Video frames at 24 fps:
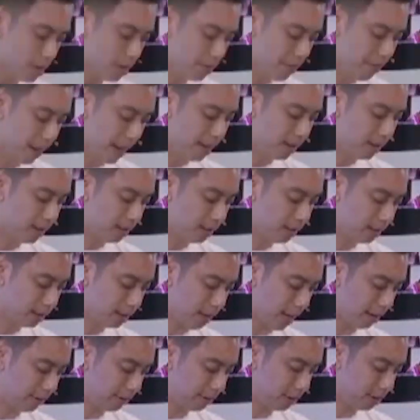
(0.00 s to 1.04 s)
balanced
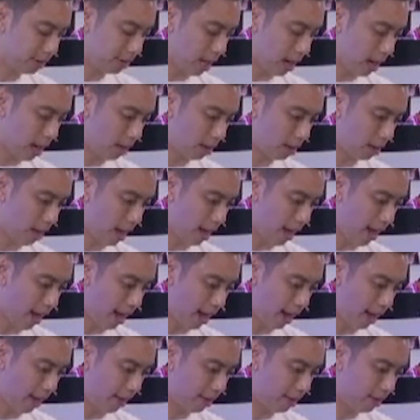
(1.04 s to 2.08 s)
lifestyle
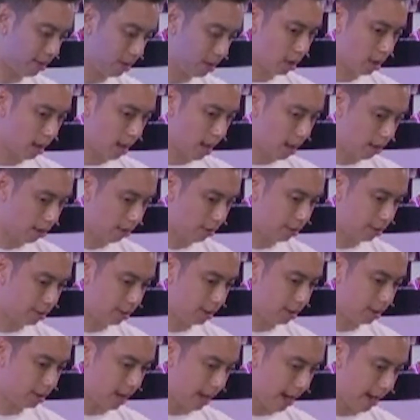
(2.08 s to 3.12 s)
and
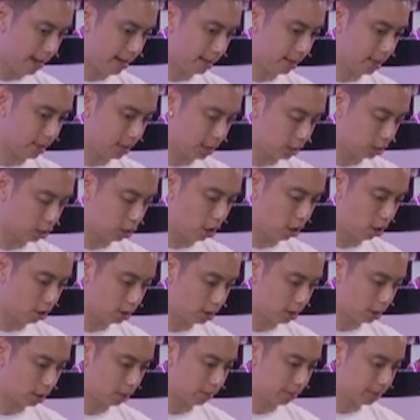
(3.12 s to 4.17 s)
healthy diet is
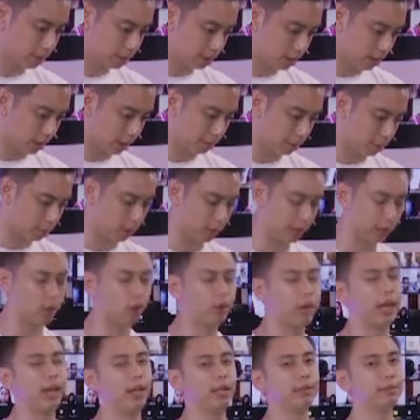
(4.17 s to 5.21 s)
long-term sustainable.
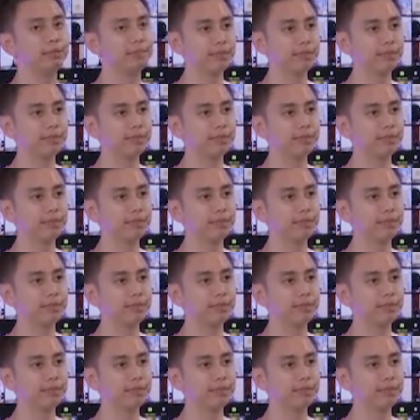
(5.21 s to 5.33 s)
Okay,